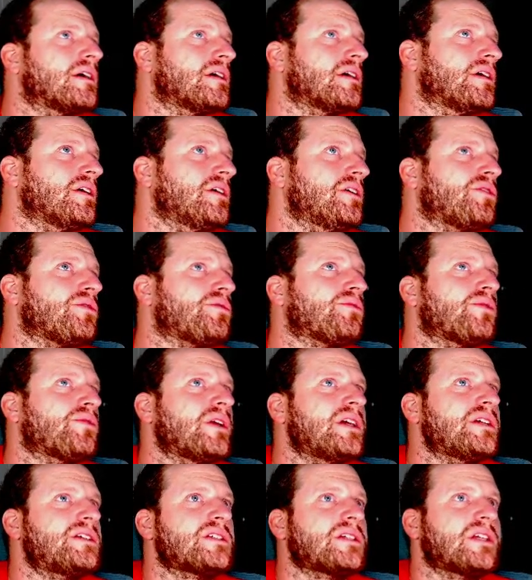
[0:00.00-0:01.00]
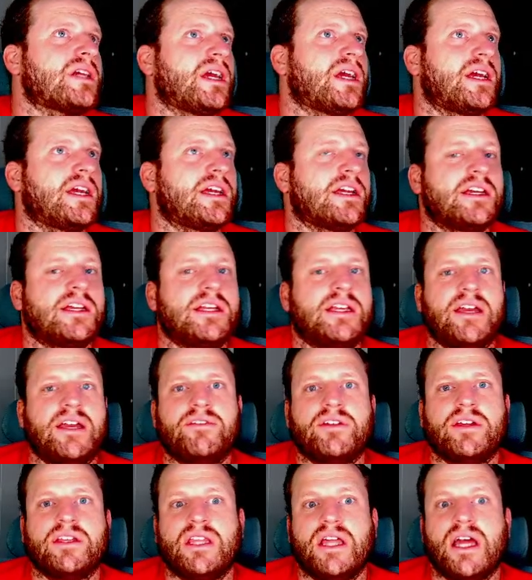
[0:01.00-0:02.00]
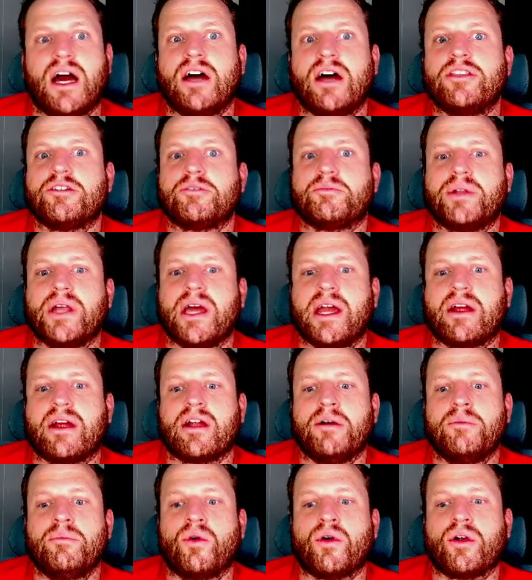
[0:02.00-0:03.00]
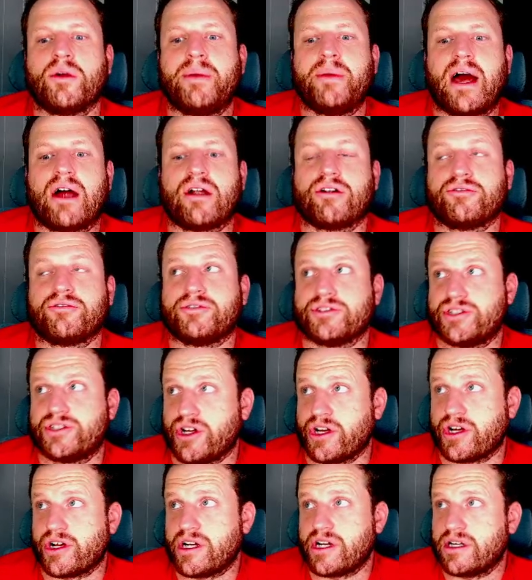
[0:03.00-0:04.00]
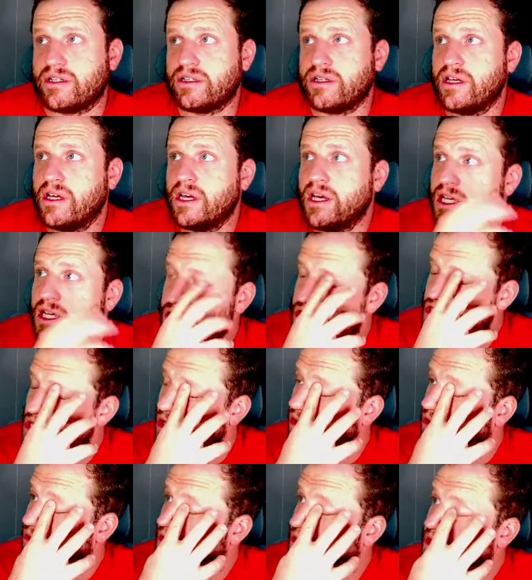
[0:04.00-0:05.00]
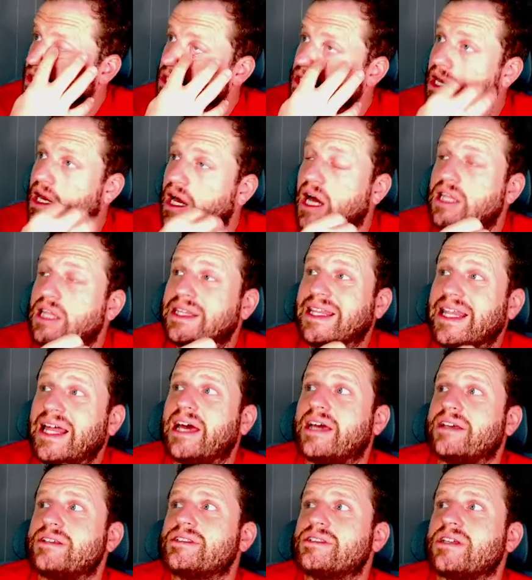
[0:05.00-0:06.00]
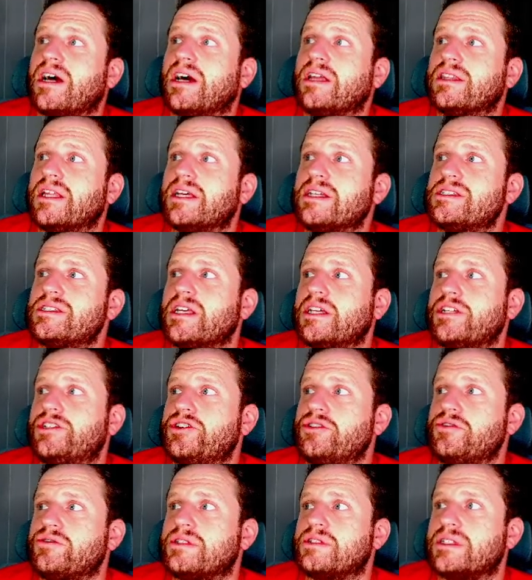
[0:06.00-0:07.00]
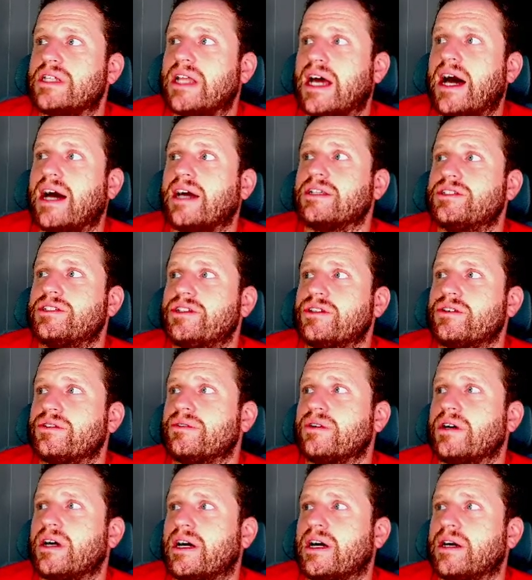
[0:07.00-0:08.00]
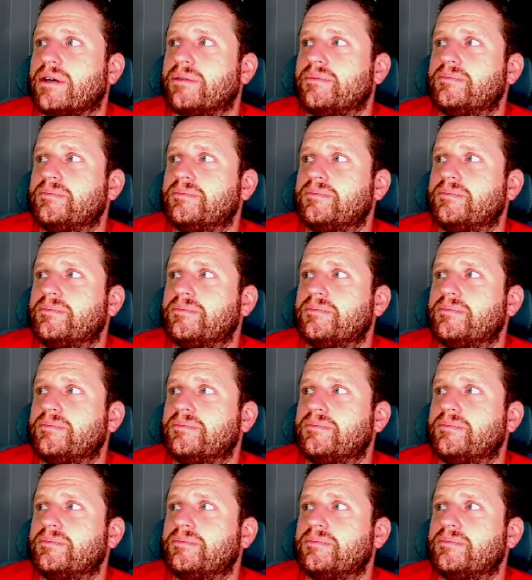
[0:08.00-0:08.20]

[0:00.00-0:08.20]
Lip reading: you're risking giving the other player a more powerful turn. So unless they choose not to